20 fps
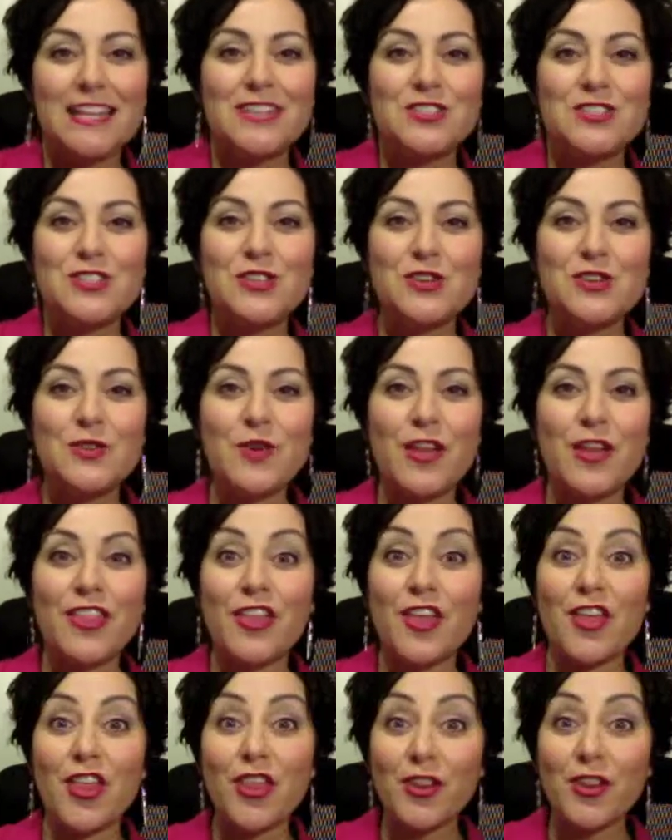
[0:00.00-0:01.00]
to
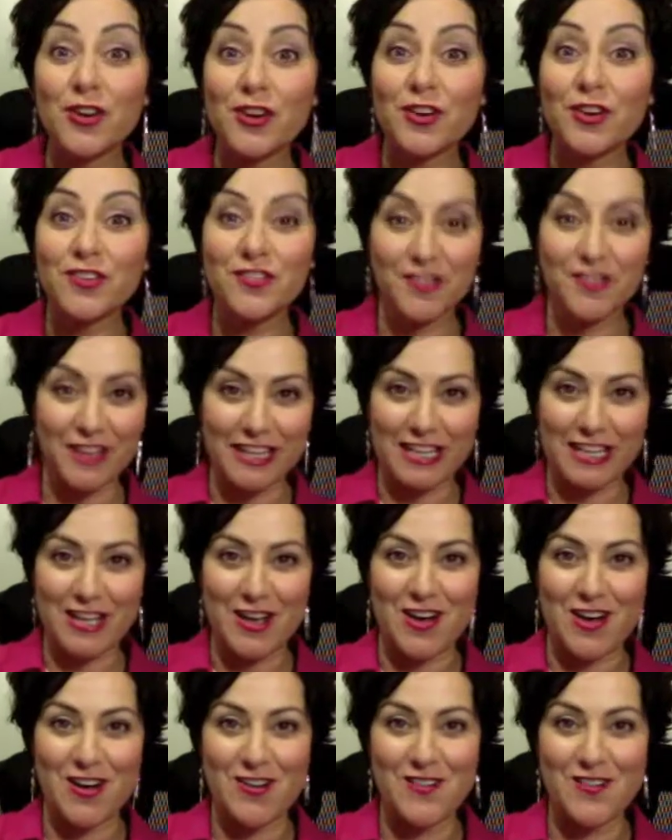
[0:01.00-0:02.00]
the third
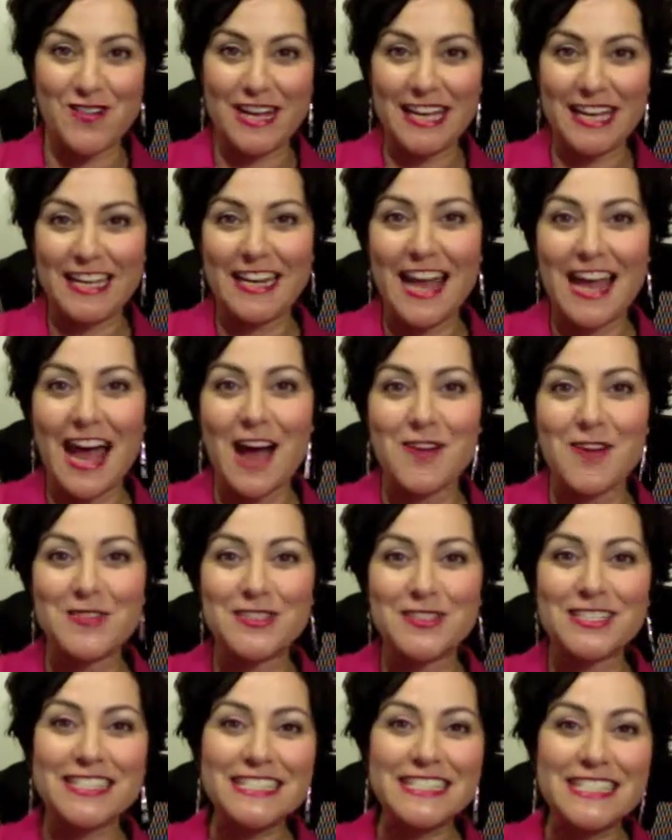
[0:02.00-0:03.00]
video in
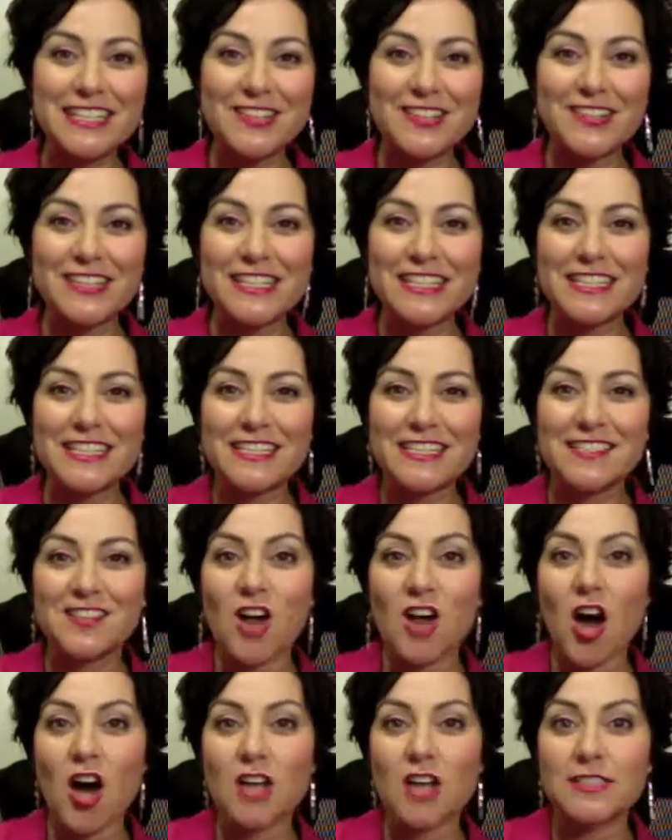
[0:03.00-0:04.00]
our series
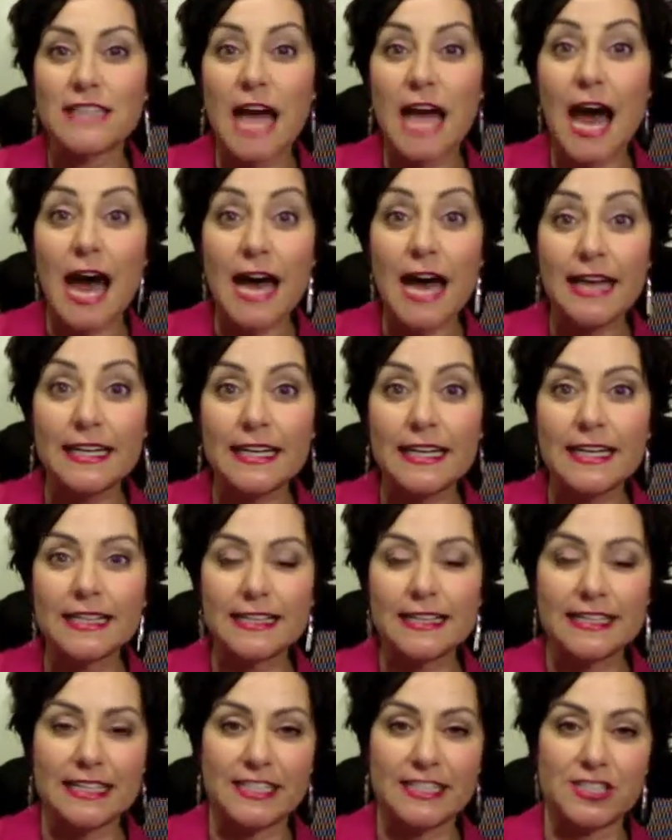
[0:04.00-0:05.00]
called
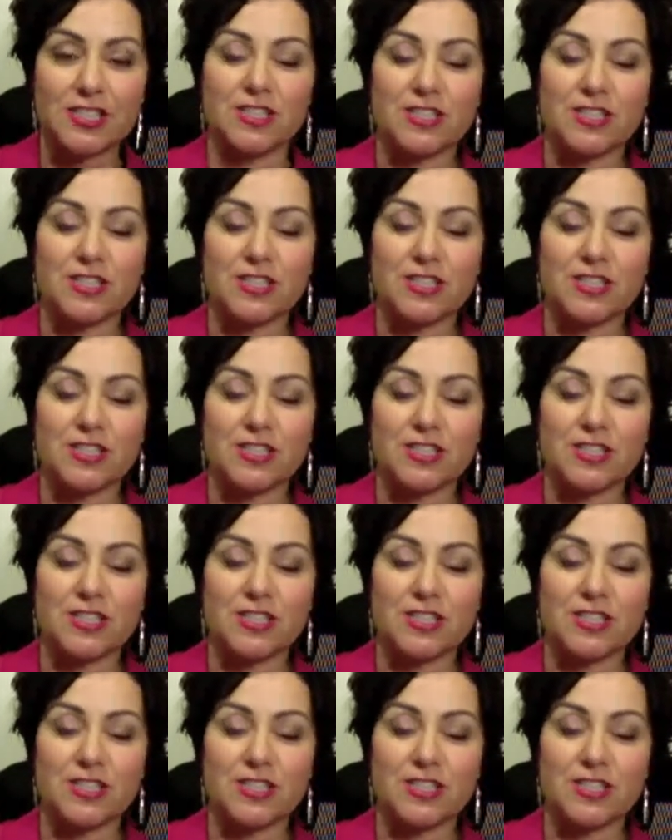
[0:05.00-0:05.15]
Unleash.